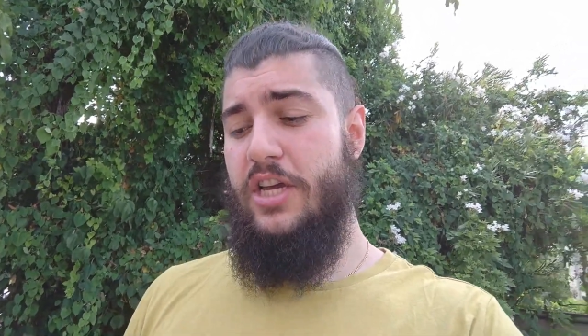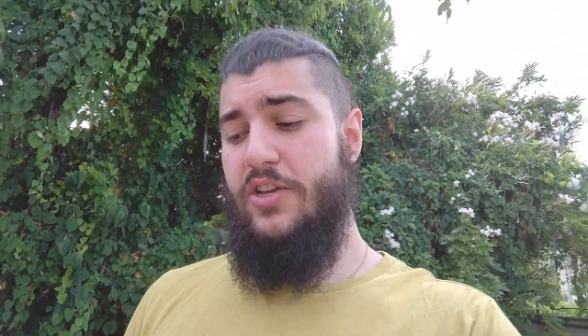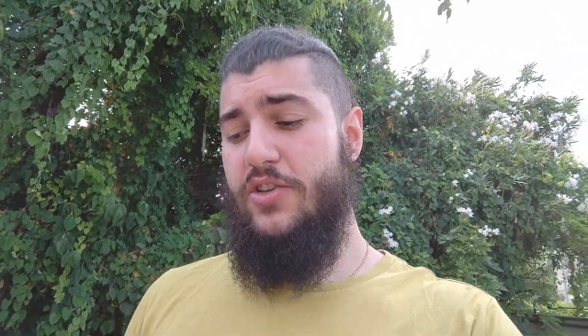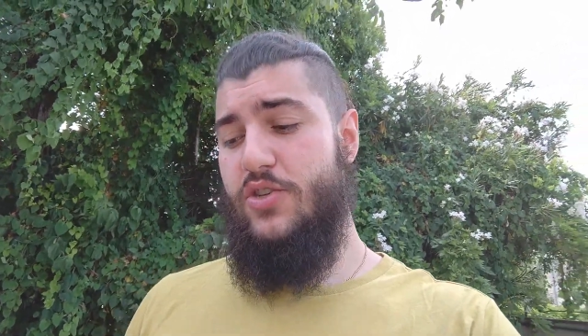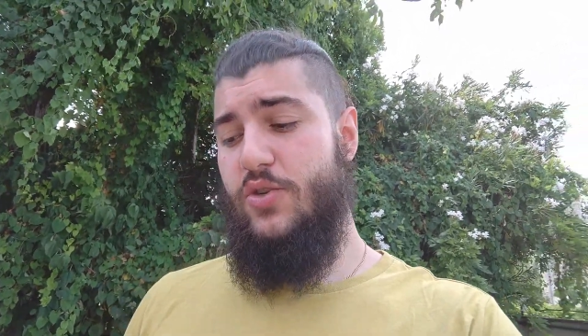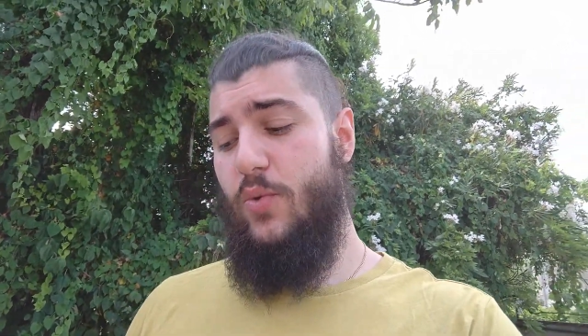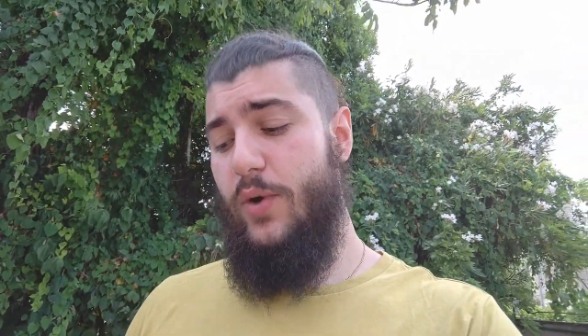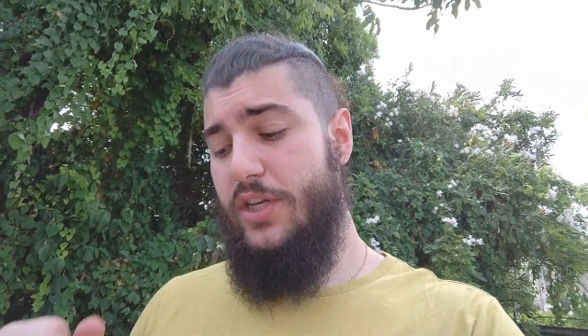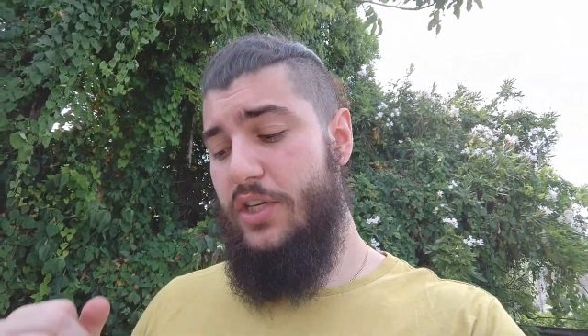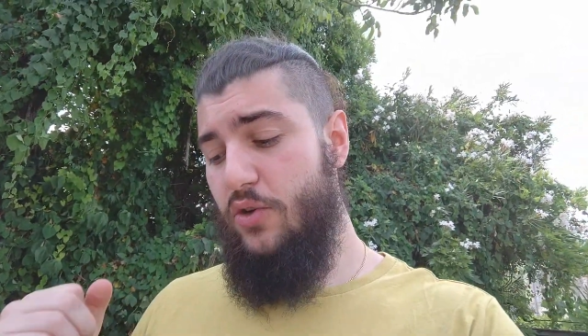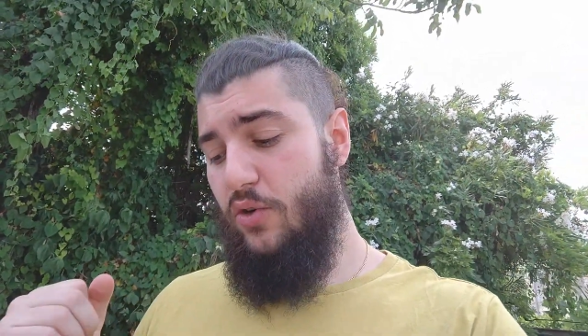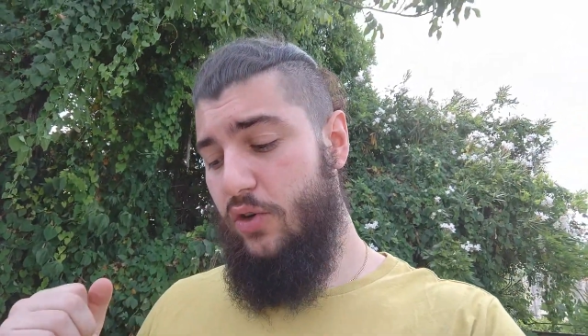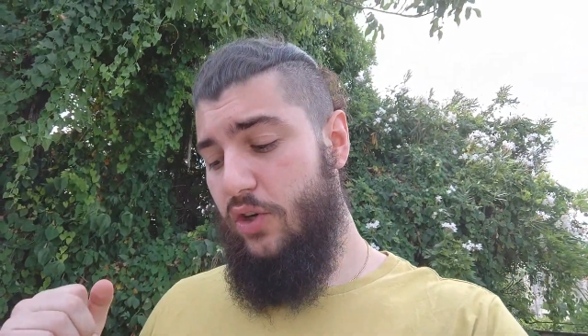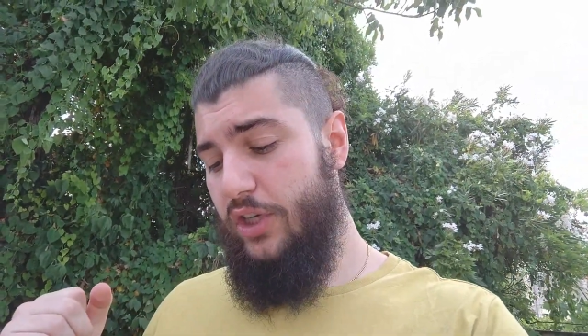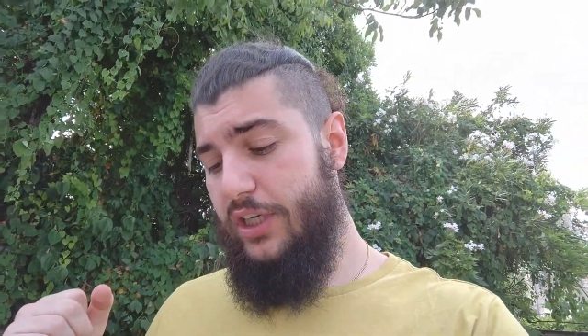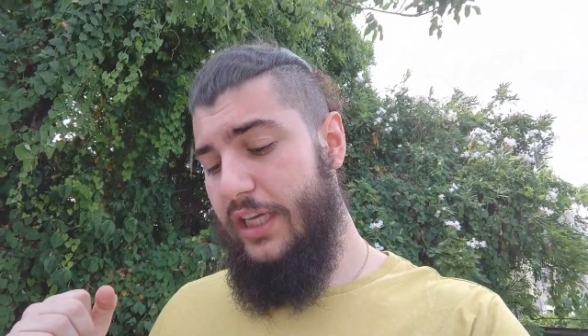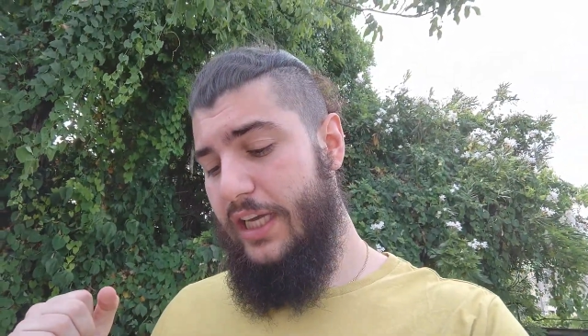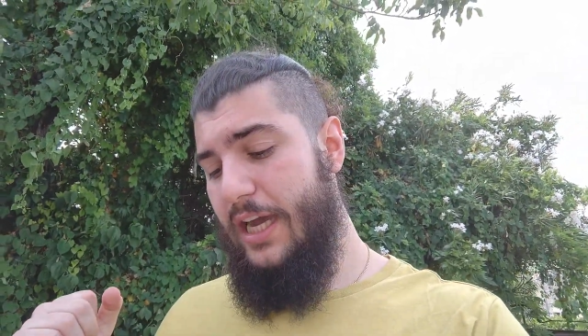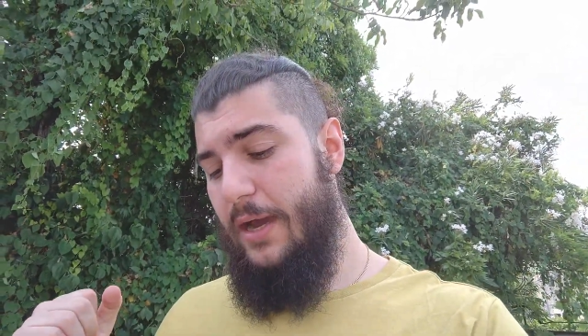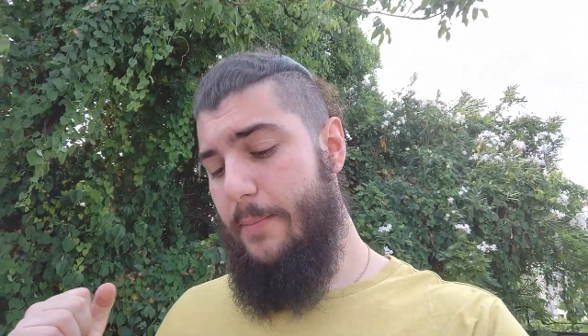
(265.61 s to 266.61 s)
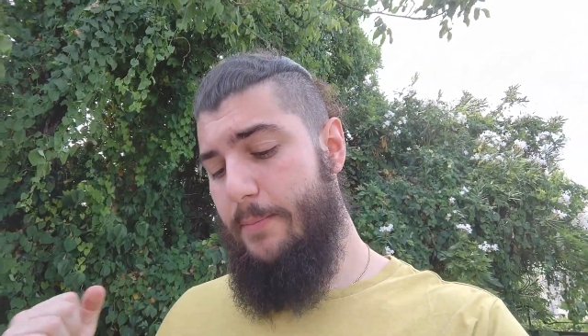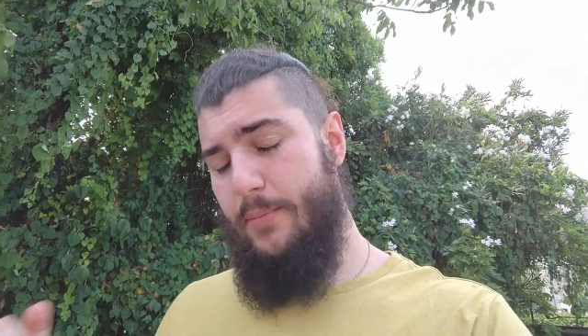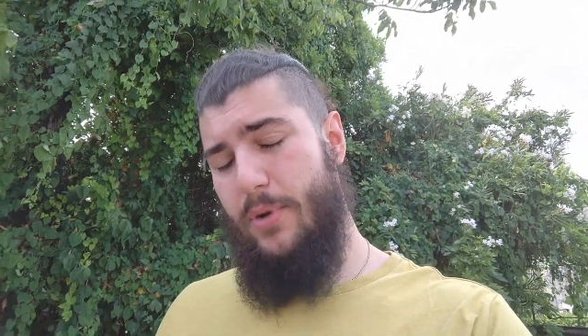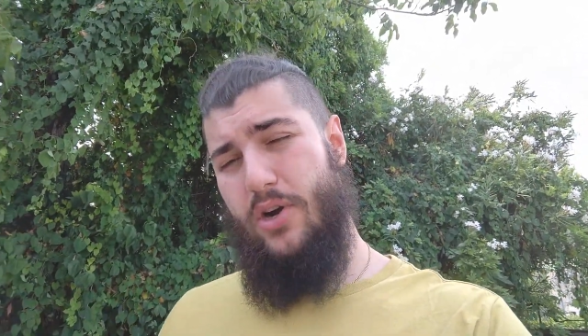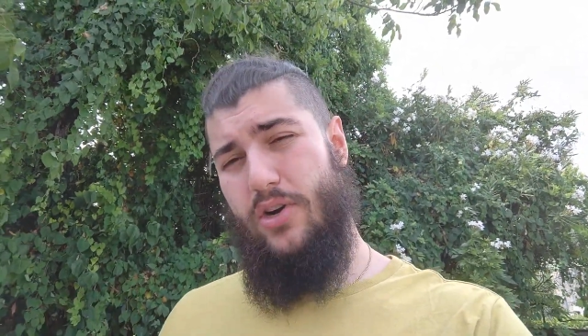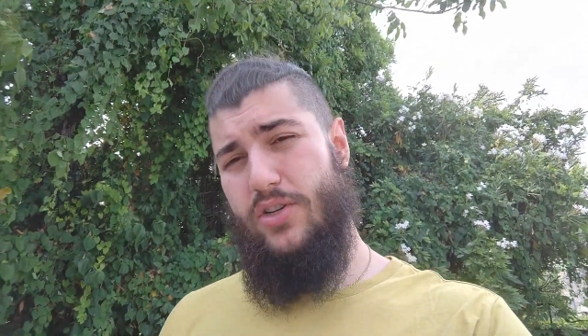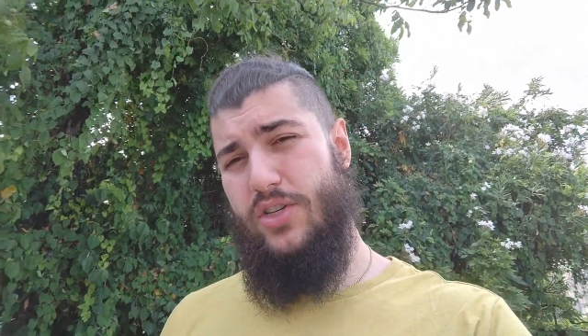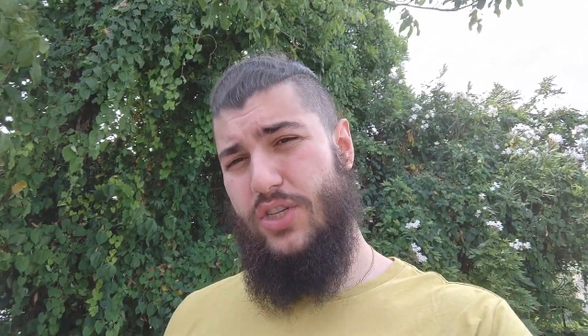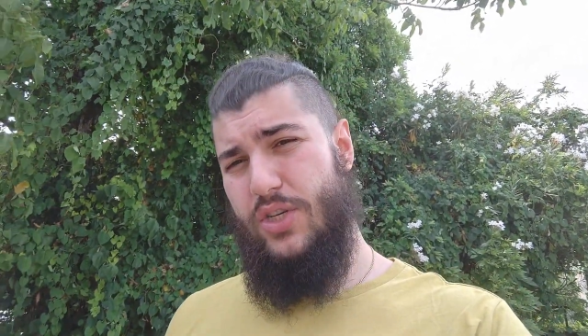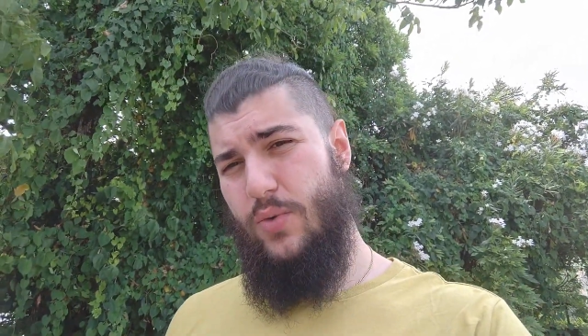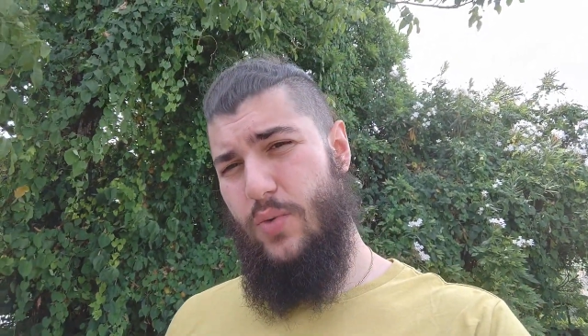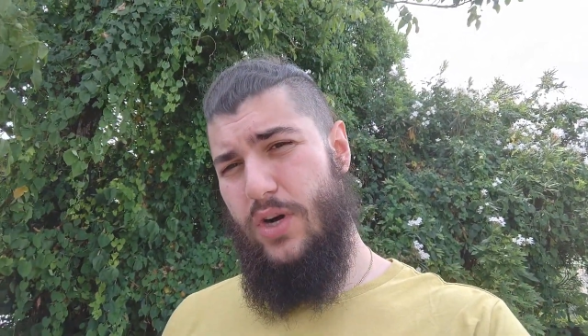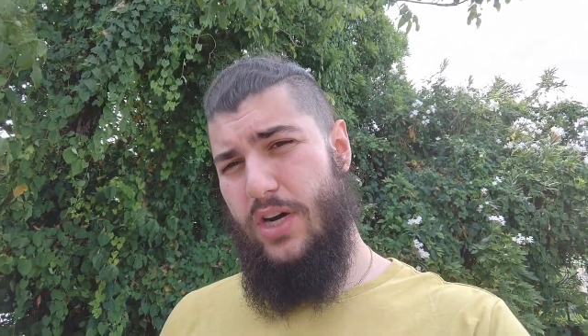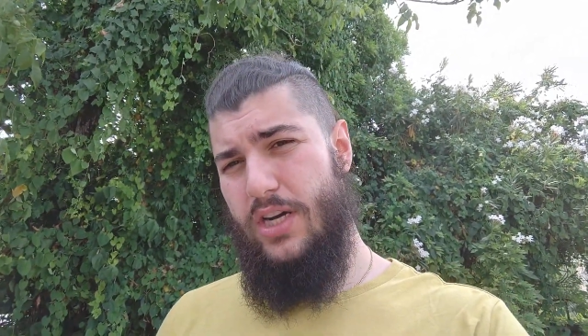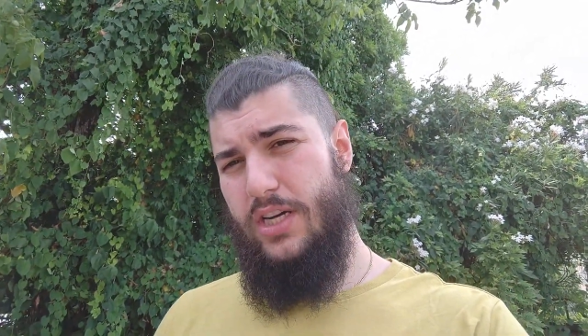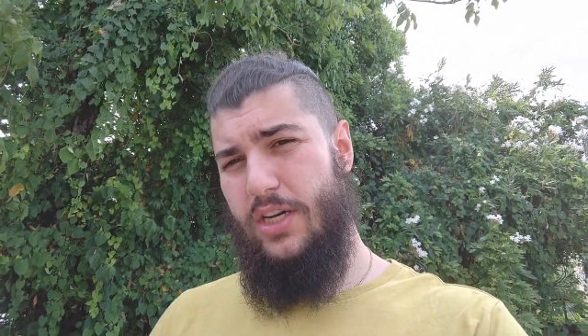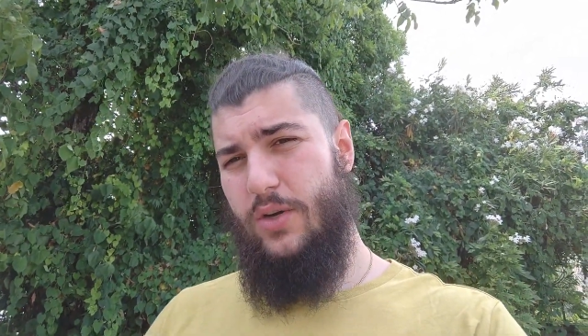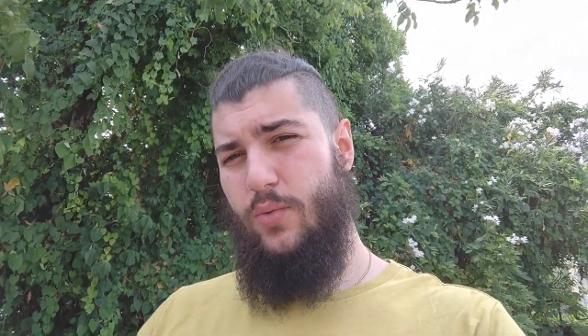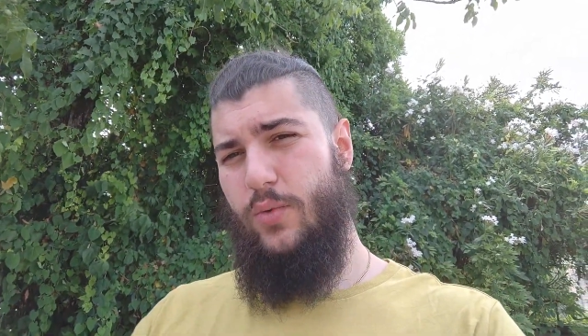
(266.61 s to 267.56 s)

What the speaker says: So when you're looking at mask work,